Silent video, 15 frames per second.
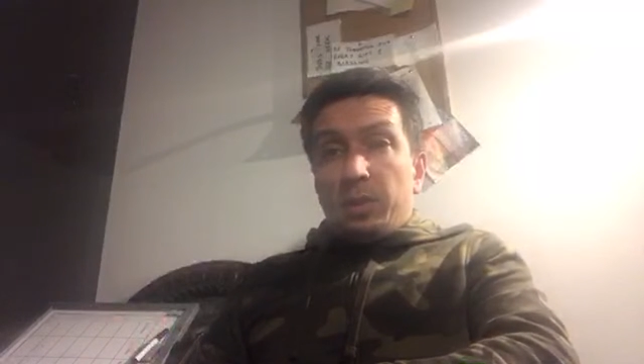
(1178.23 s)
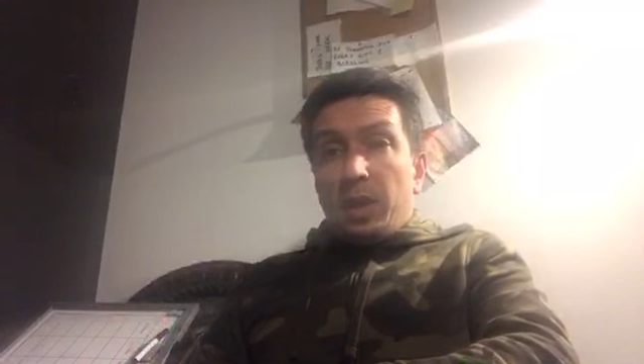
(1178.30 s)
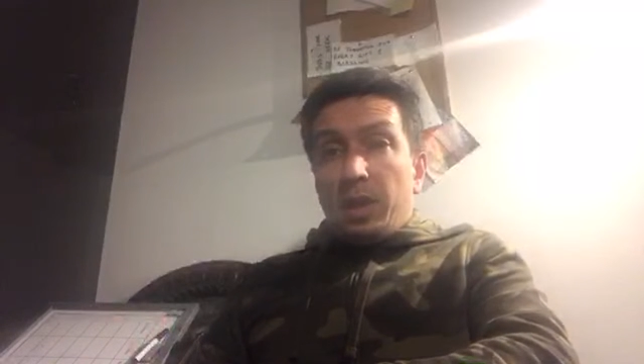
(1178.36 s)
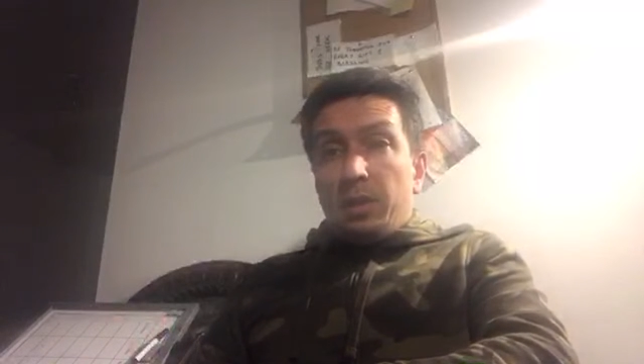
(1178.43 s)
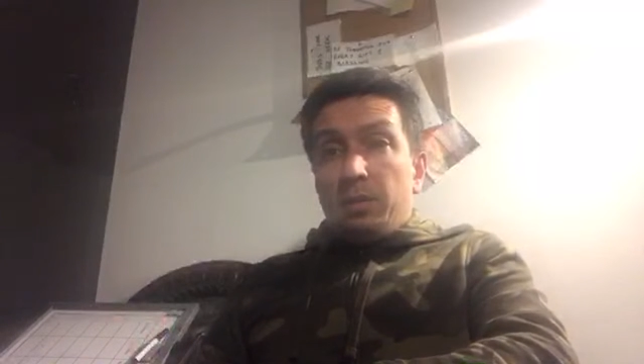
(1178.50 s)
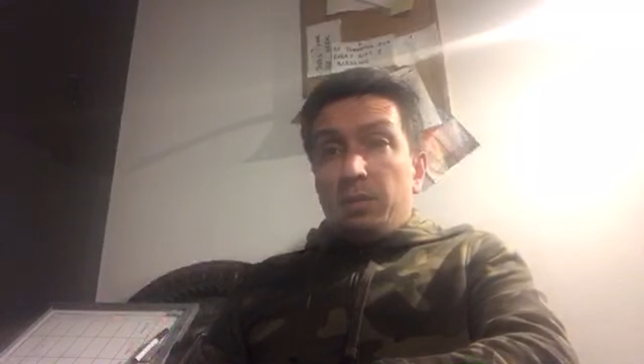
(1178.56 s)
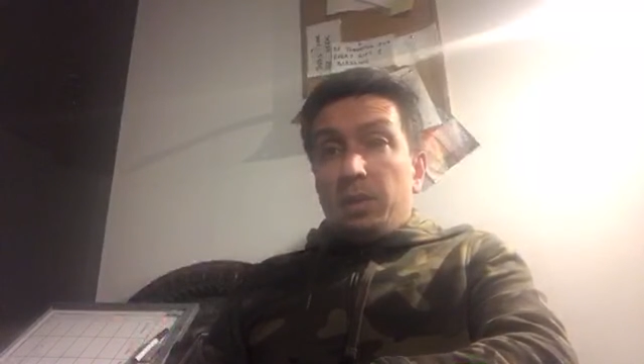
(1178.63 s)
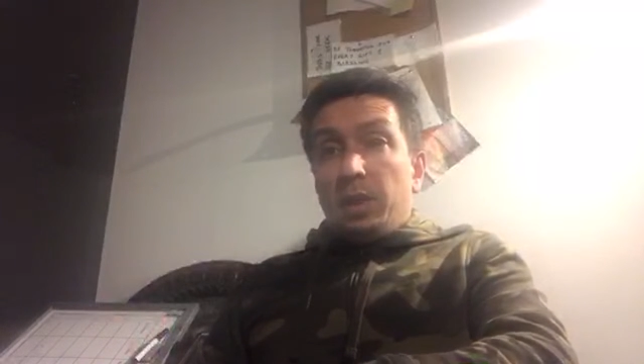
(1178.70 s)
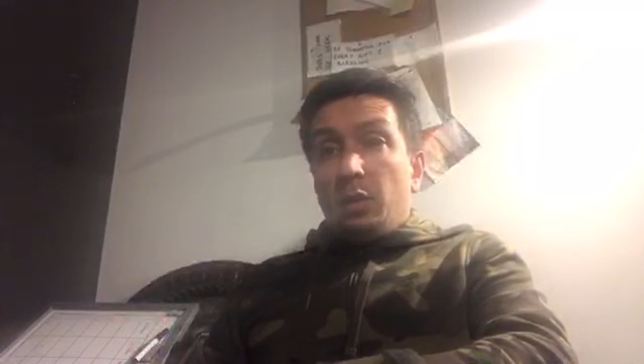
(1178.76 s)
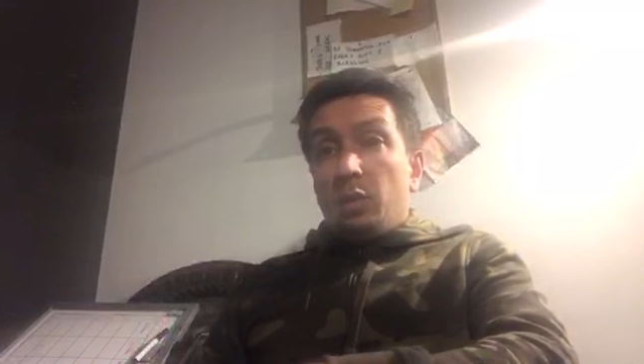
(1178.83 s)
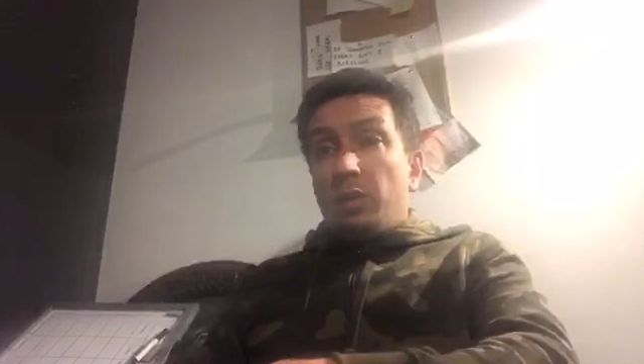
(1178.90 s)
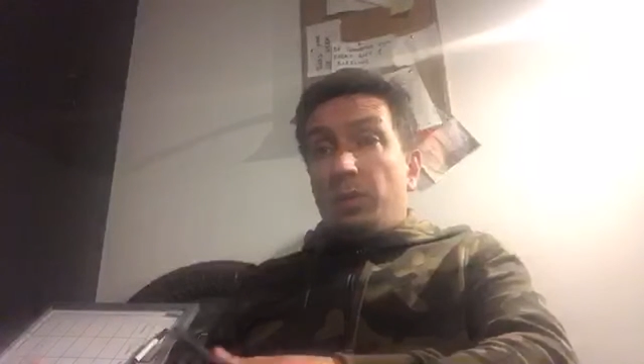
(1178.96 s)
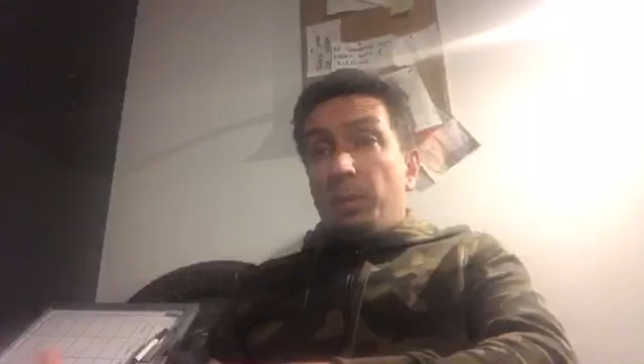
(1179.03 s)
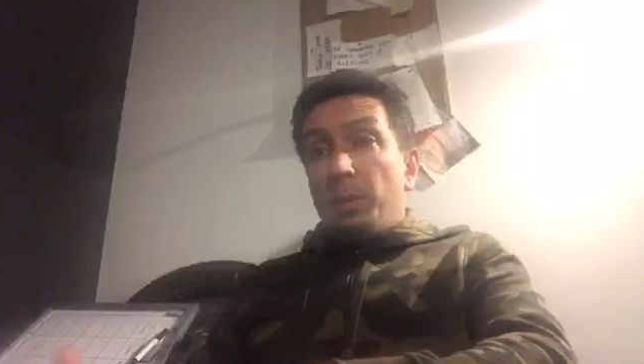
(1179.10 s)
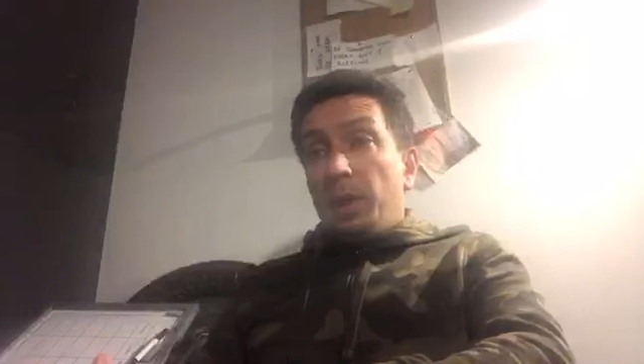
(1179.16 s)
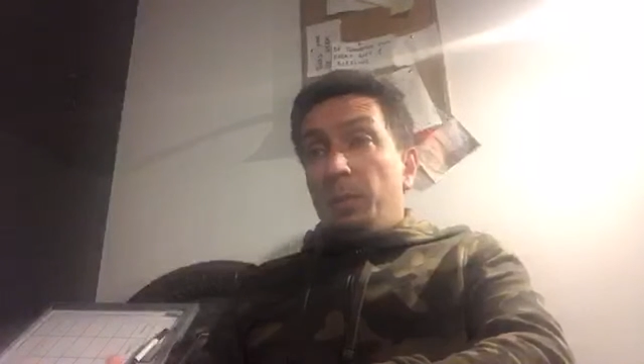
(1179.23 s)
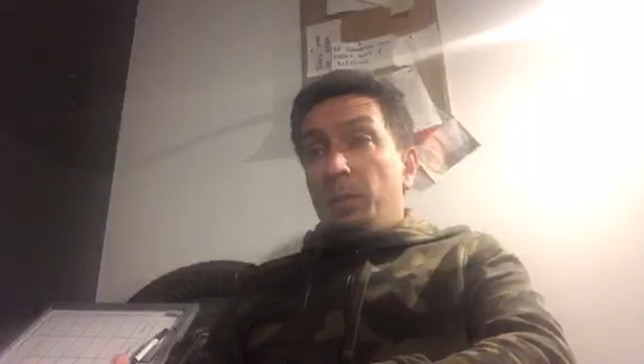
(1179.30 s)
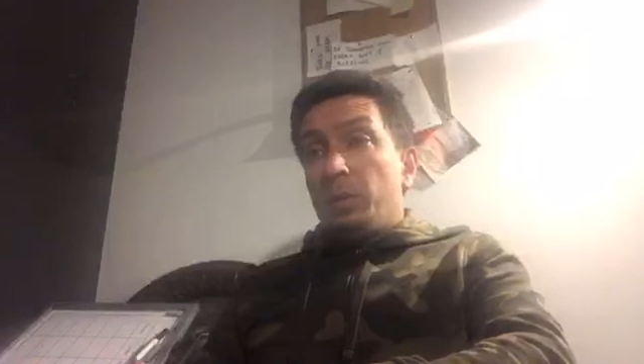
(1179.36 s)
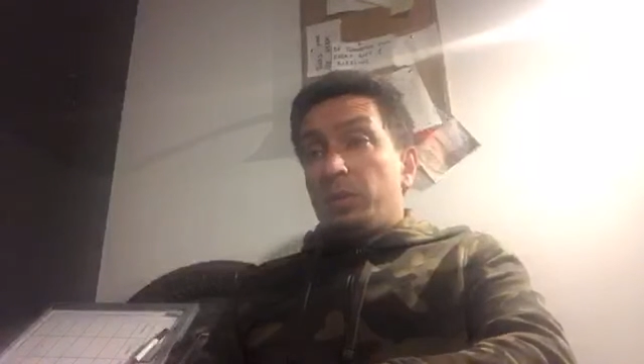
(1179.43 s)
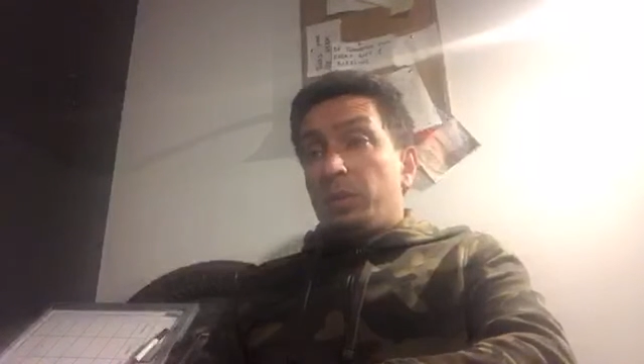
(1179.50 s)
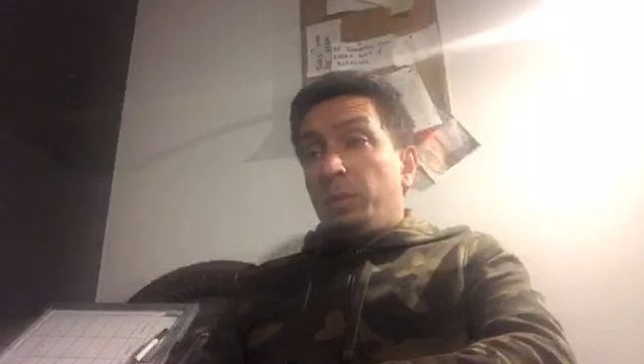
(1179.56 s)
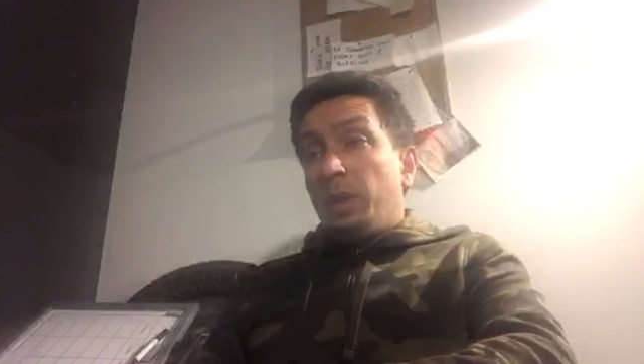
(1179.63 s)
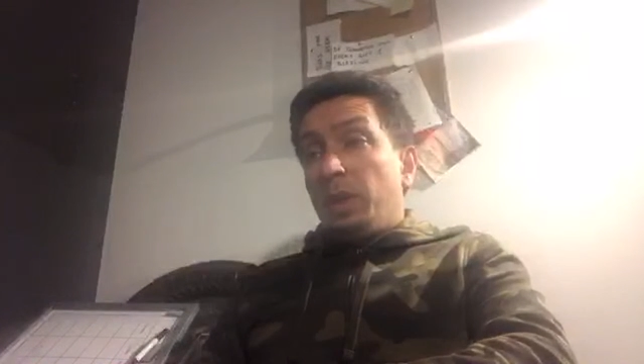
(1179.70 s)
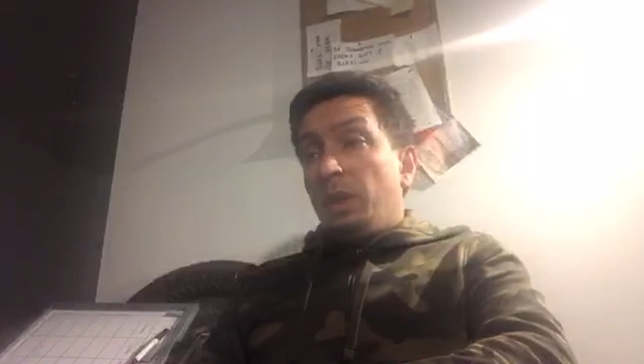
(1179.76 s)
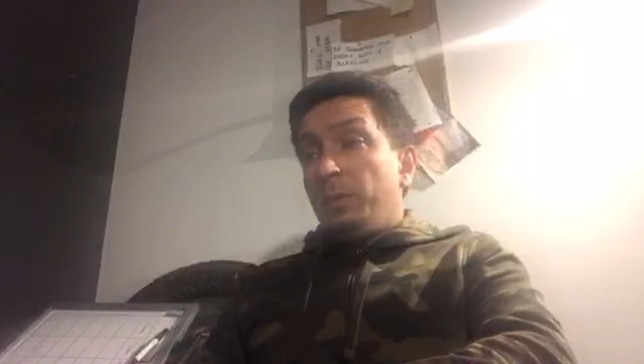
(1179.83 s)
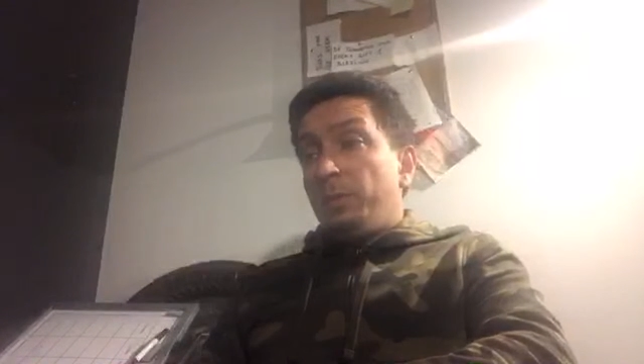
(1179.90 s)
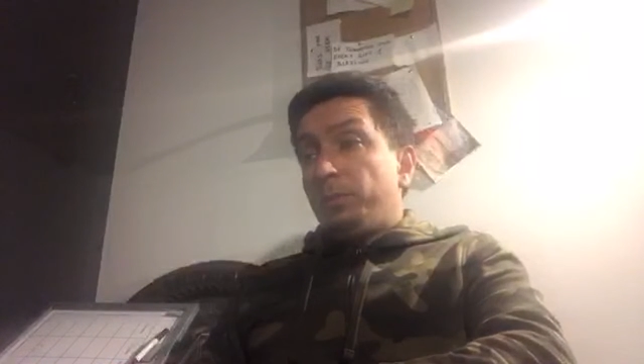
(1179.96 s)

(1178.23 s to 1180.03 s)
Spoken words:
done, in order for people to be